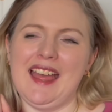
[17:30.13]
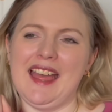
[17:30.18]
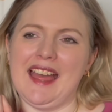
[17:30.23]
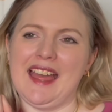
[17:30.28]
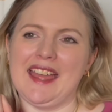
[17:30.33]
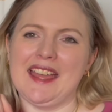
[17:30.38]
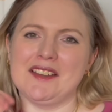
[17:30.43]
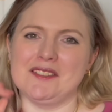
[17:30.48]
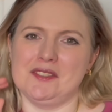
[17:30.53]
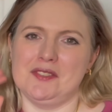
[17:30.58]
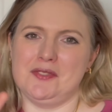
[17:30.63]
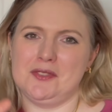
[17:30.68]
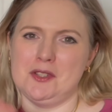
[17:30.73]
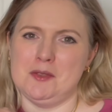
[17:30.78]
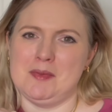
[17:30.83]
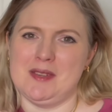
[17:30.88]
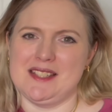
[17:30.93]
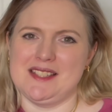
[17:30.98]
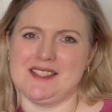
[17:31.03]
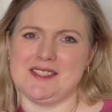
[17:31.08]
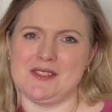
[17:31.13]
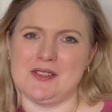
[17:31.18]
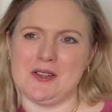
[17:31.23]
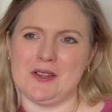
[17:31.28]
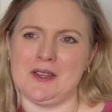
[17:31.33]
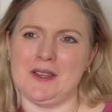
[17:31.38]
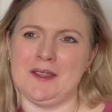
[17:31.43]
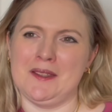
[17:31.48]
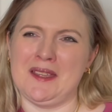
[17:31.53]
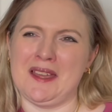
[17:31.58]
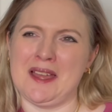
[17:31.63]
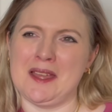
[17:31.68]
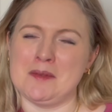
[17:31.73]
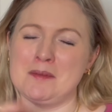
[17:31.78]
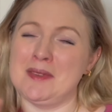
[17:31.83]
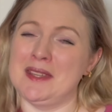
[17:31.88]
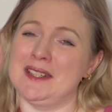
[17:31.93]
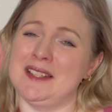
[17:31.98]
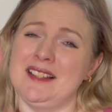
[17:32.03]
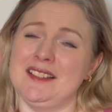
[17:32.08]
I have a few bits now. I
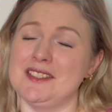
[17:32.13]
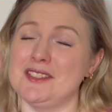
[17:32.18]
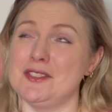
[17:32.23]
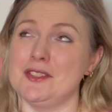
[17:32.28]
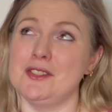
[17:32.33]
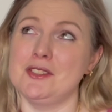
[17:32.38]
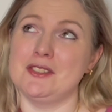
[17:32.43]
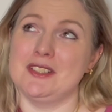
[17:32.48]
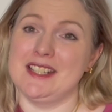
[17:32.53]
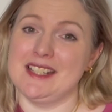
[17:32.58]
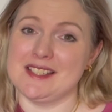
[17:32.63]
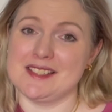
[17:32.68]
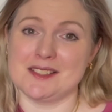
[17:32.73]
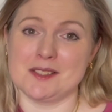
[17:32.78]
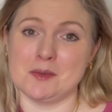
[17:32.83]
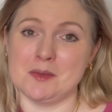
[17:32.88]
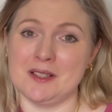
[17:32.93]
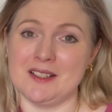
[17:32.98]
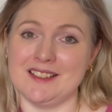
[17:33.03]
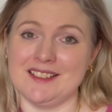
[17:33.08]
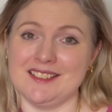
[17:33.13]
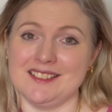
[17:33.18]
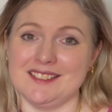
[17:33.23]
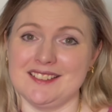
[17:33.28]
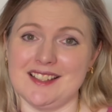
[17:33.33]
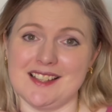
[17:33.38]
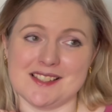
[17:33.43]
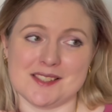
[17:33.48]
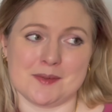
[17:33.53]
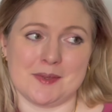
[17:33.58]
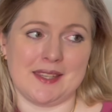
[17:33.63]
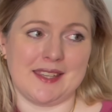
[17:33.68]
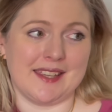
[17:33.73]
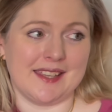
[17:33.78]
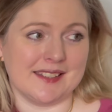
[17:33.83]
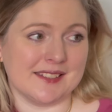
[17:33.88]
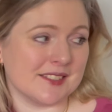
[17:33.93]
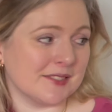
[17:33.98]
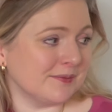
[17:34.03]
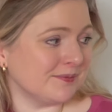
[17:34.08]
made a new dress to wear last
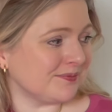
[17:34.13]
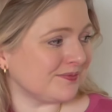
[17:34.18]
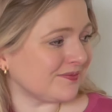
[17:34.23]
weekend.